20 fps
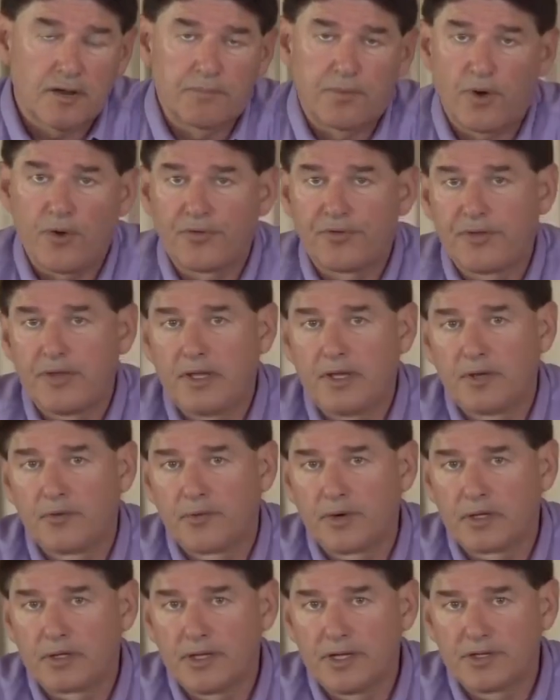of both the
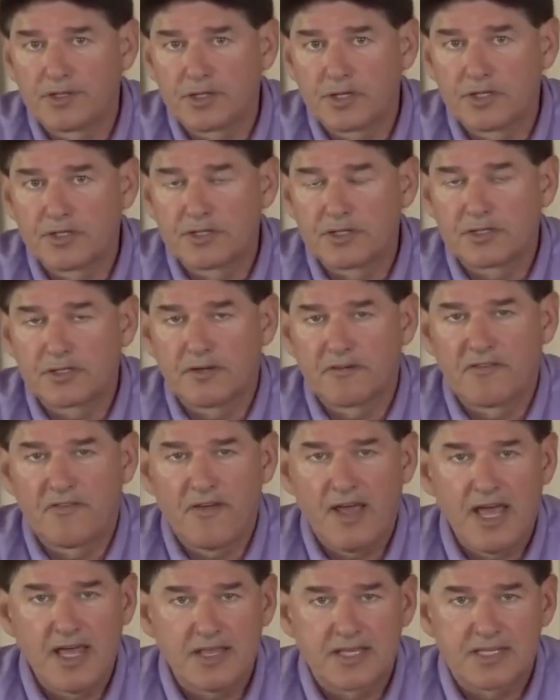religions, the
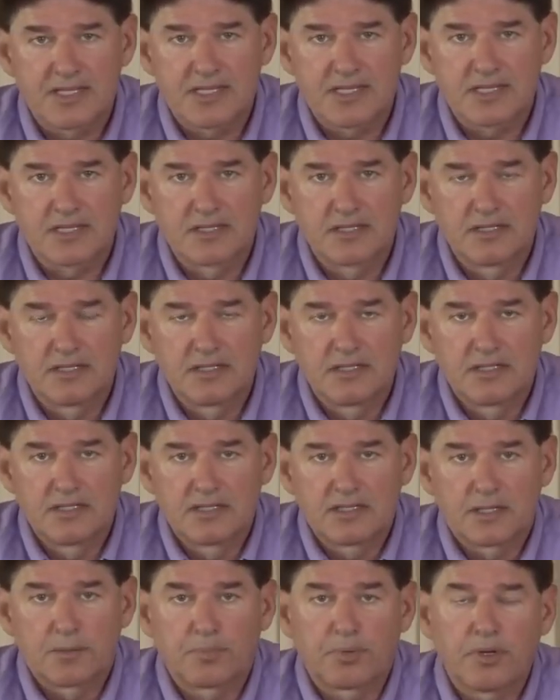faiths,
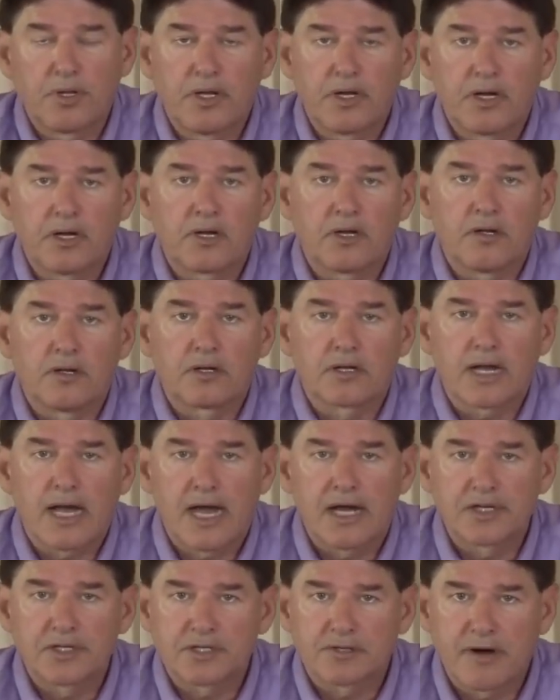the political
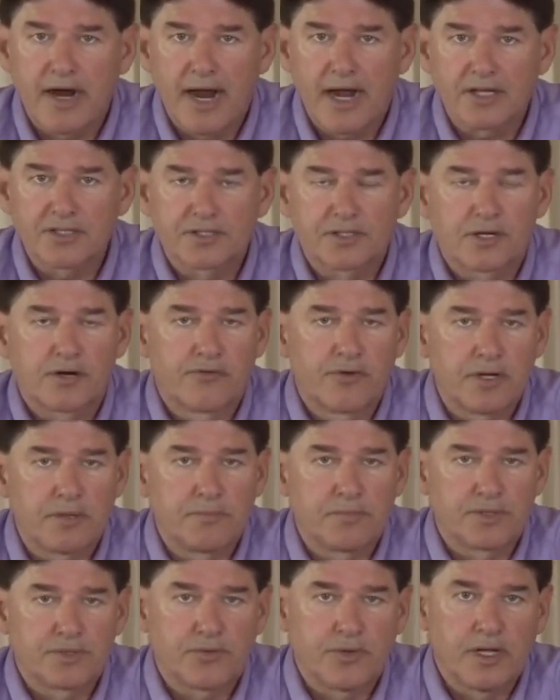contracts that are
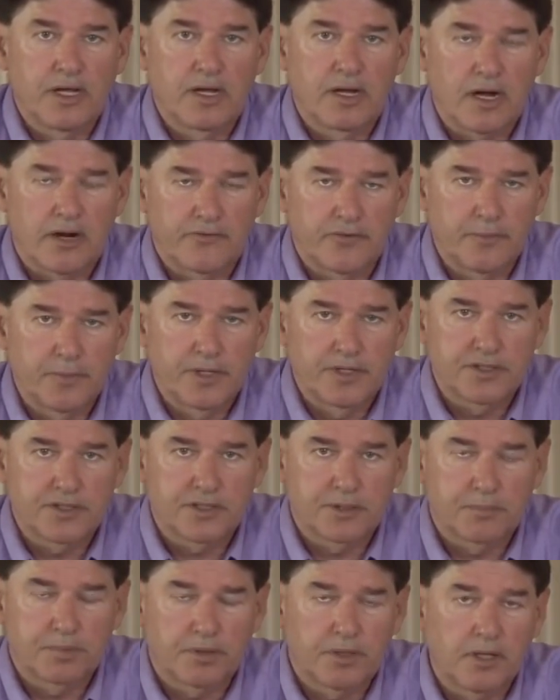written between
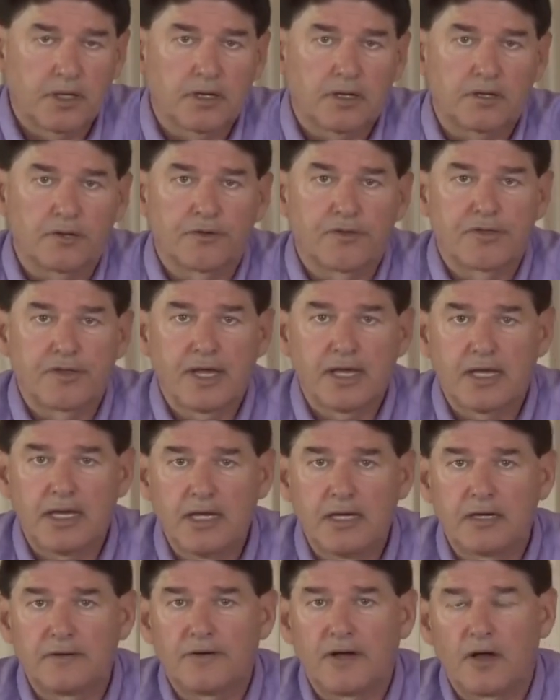governments, the political
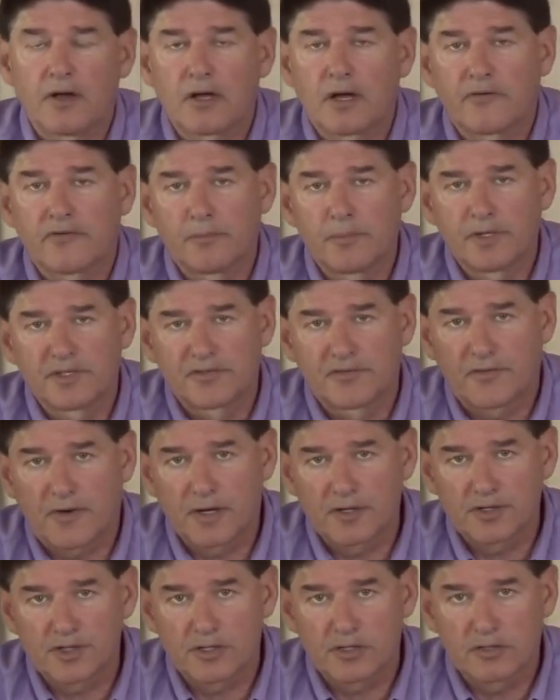thinking of how governments
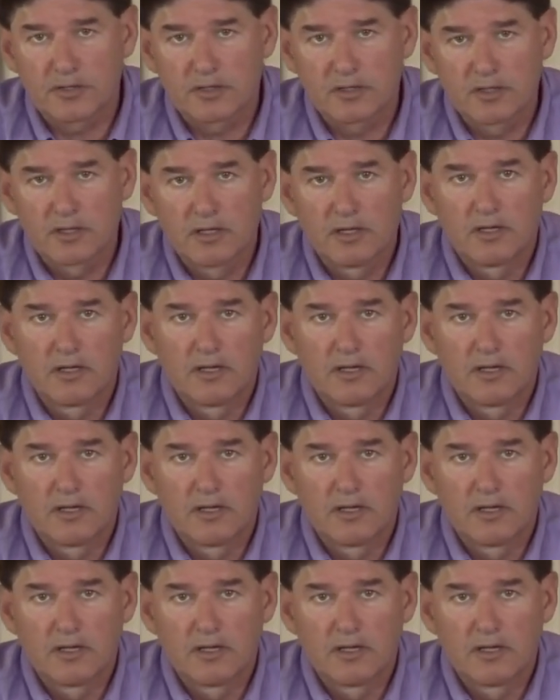function,